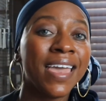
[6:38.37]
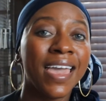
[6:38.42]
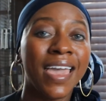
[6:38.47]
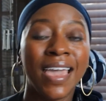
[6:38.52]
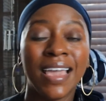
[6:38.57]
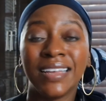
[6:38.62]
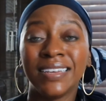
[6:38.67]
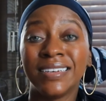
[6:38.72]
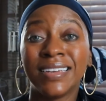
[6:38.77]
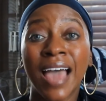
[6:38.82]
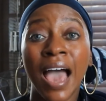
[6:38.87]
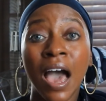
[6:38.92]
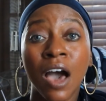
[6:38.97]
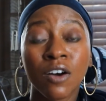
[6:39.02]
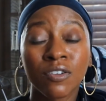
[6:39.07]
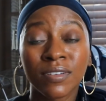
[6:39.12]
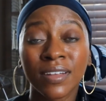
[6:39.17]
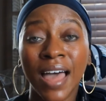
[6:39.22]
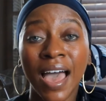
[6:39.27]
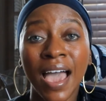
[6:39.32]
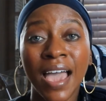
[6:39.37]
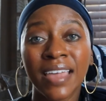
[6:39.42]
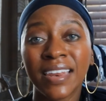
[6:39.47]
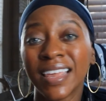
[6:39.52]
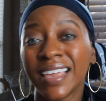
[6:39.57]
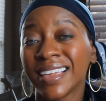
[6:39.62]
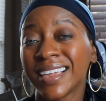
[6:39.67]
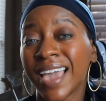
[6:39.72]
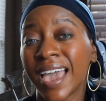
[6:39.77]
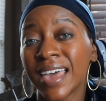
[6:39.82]
a
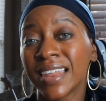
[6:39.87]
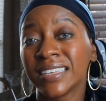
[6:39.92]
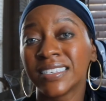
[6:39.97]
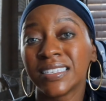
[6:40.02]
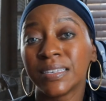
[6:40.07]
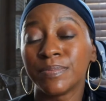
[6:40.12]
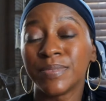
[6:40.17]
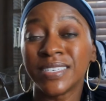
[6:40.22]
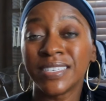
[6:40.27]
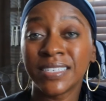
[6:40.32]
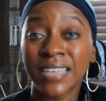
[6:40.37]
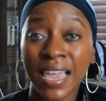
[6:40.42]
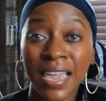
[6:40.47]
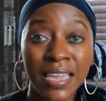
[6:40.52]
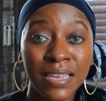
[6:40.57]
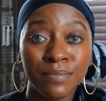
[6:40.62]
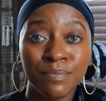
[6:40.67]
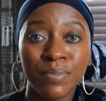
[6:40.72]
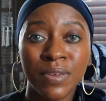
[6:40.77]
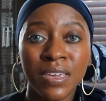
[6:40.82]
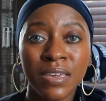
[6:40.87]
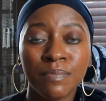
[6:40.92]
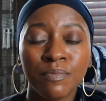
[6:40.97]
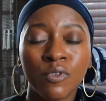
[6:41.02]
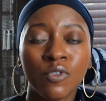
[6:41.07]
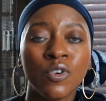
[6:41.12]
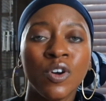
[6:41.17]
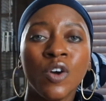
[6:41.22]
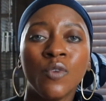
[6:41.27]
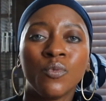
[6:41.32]
downline and kind of sustain
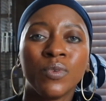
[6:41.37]
people.